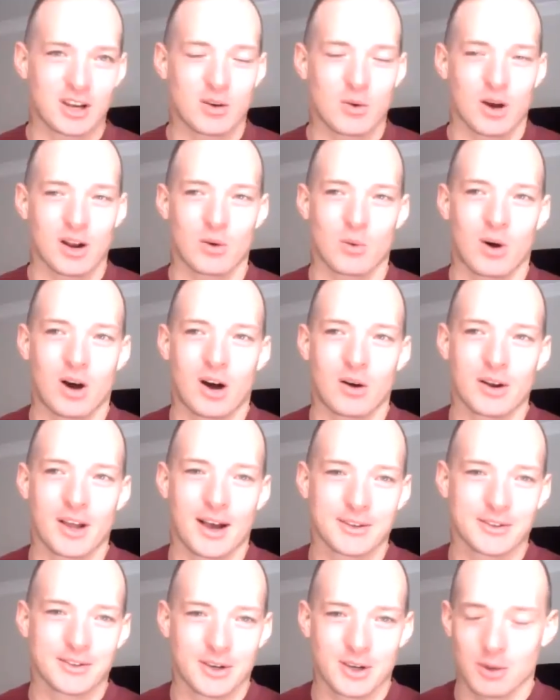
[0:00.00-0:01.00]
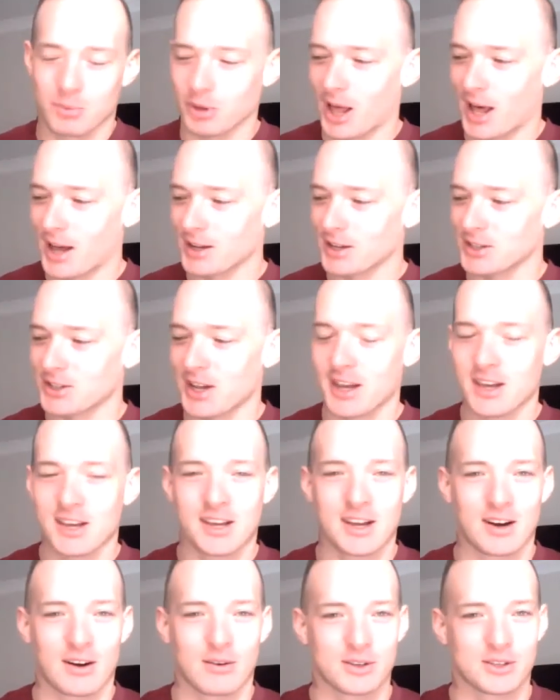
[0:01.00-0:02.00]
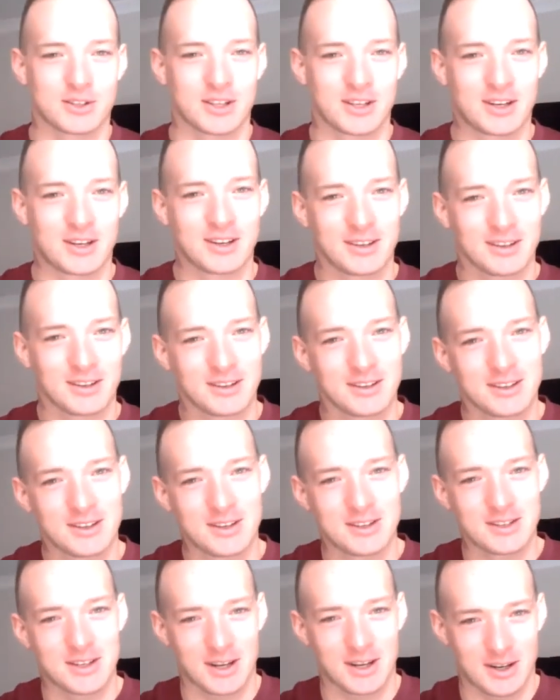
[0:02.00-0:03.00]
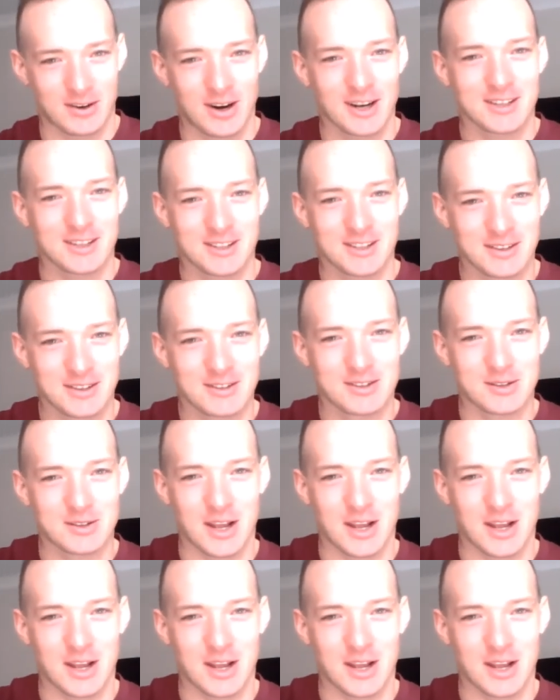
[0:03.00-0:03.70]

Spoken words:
been here quite a while now, so you're planning to stay here, obviously. Is that correct?